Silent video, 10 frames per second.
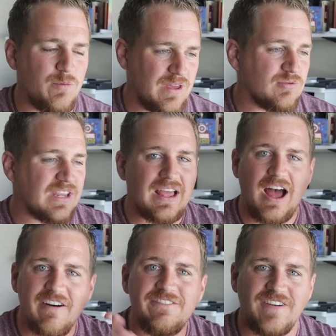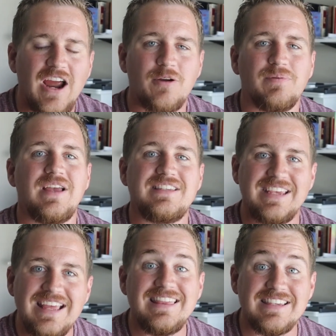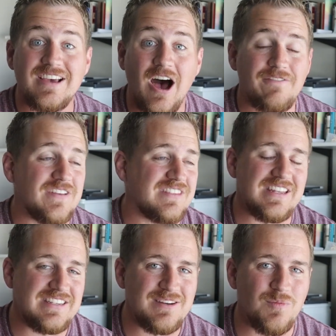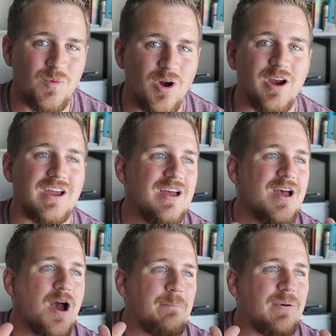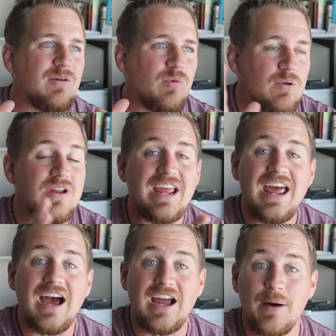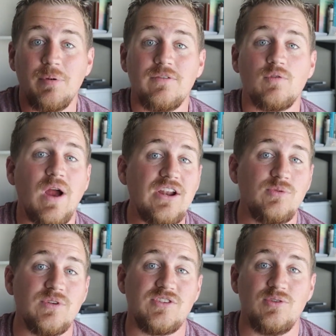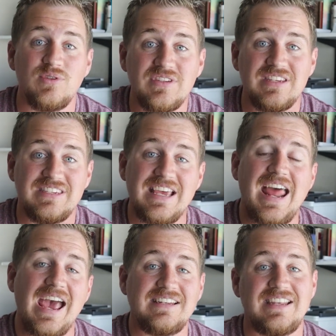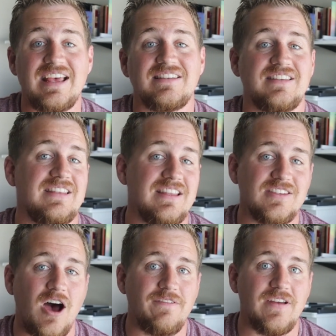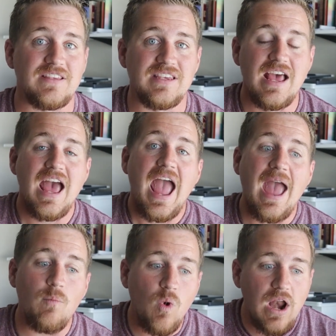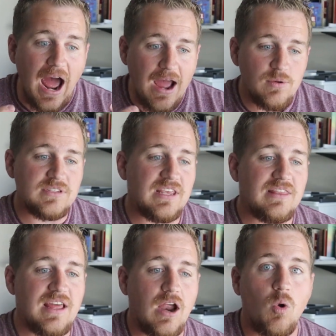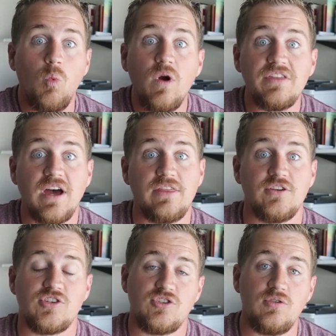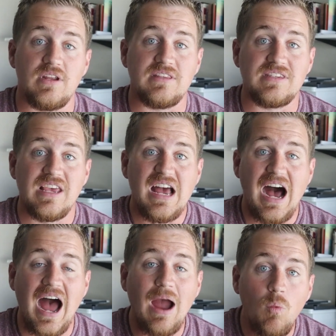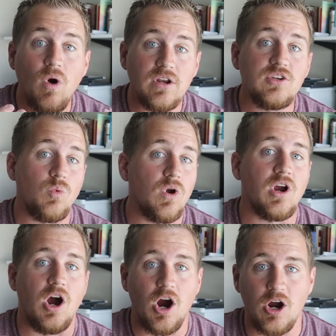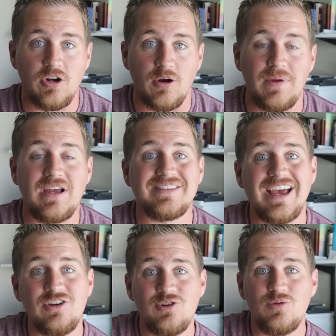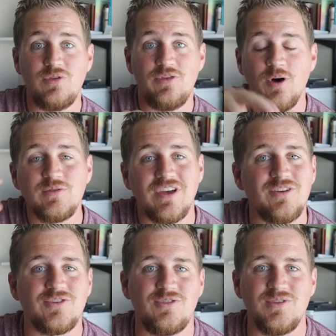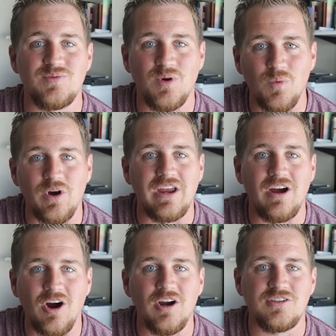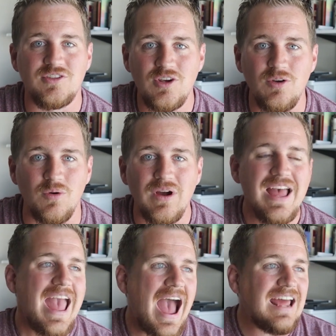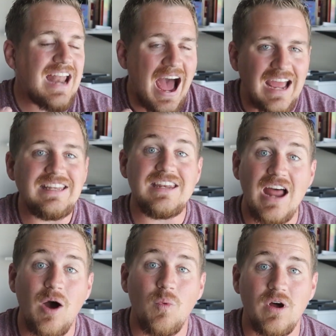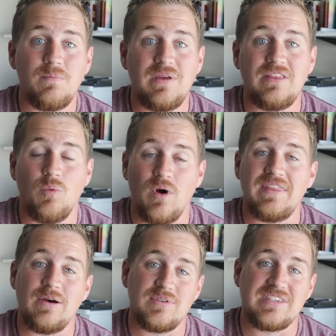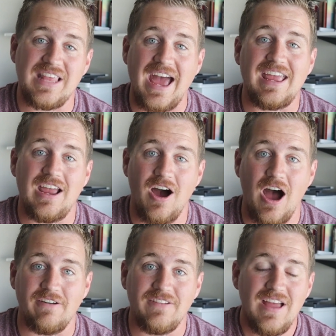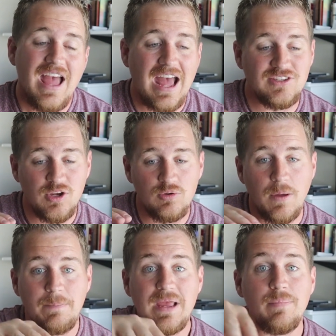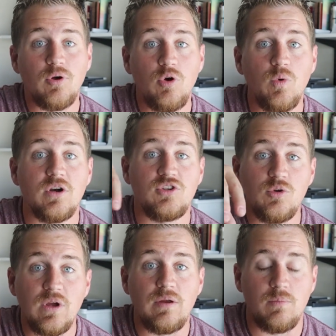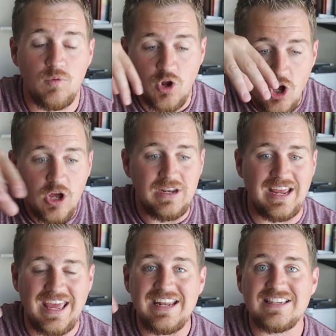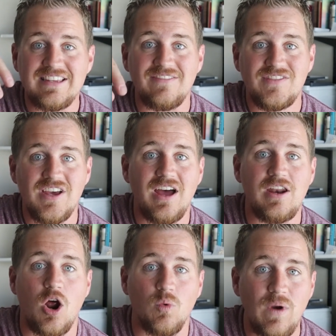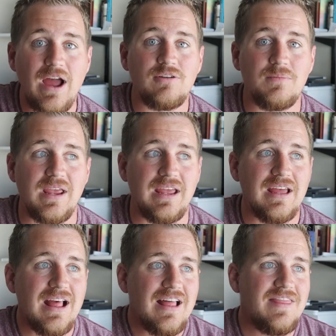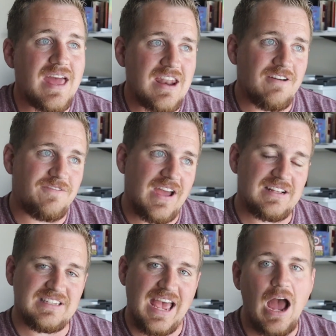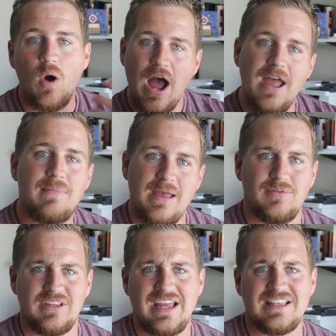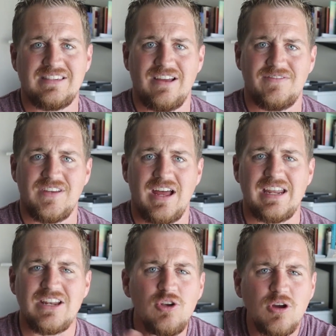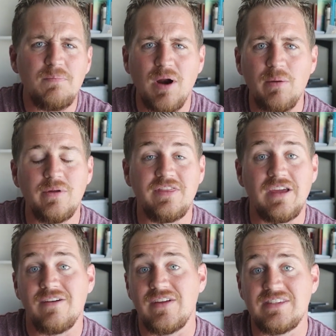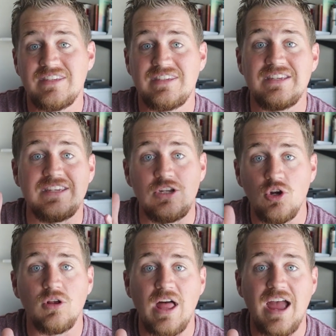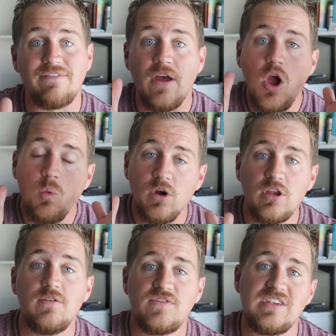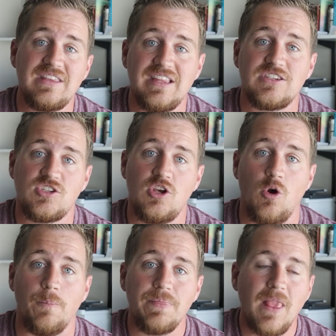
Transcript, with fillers: room. There was like a fireplace in this office that didn't work. But we would get a couple of graduate students to sit at desks in this office. And when I was in there with other students, I wanted to work harder because I knew those other students were working hard too. And I did not want to be the one that was slacking off. And so the people who were doing good and getting stuff done around me then affects how I'm able to get stuff done. And you can probably think of instances in your life where you've seen this too.